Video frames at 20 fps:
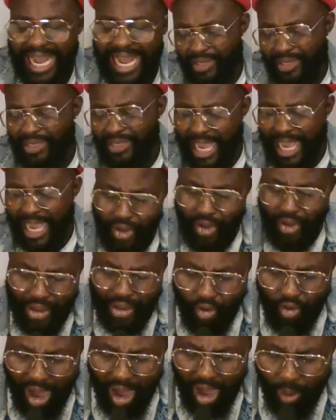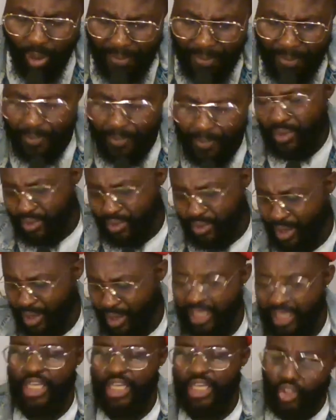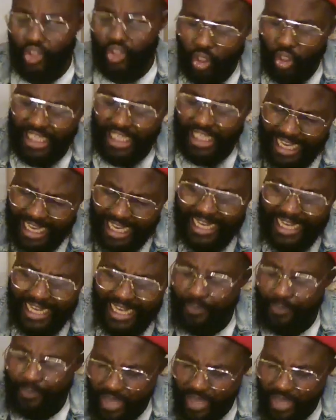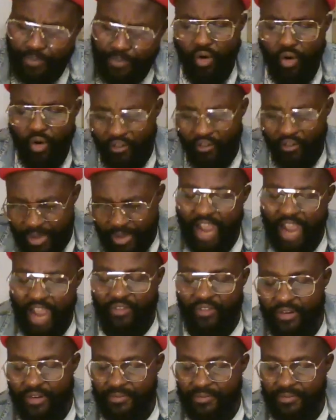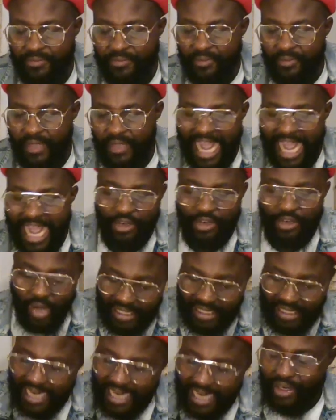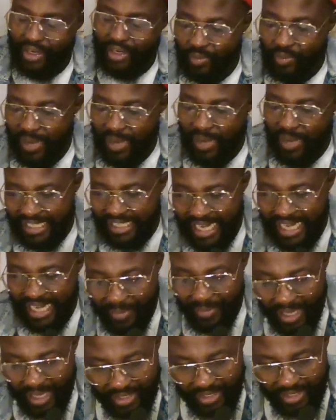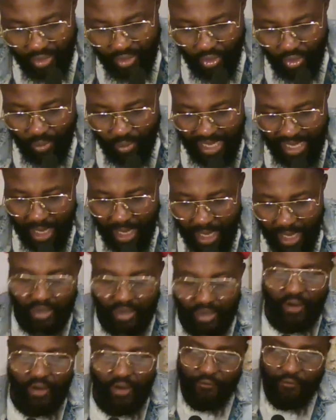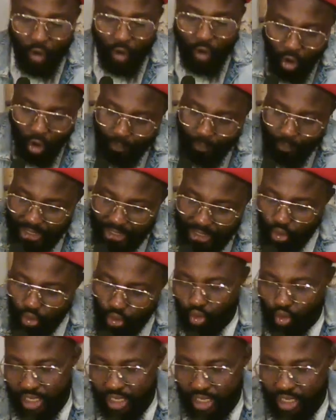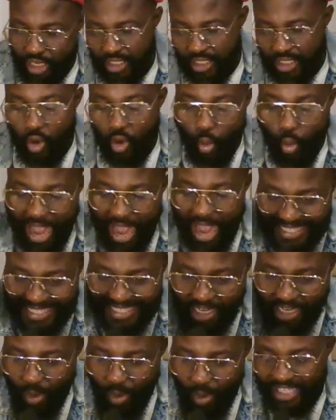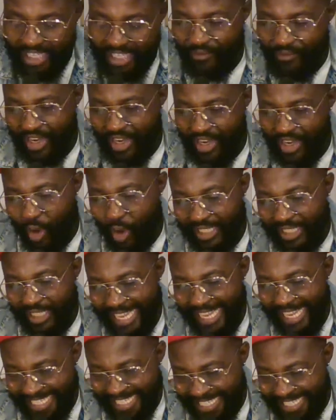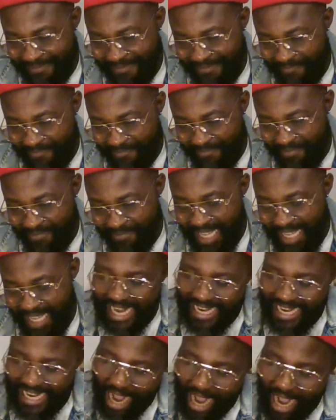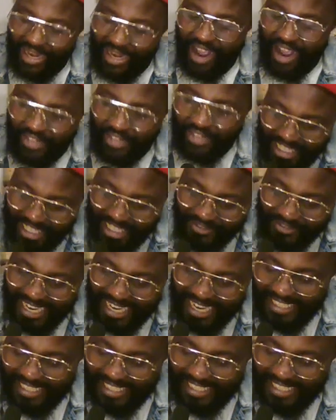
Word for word: Are you our people? You are not. Just killing the people of Biafra. And you are telling us Mazi Nnamdi Kanu is going to be out for complete 2 years. We are still waiting for the court case. Now they have shifted it.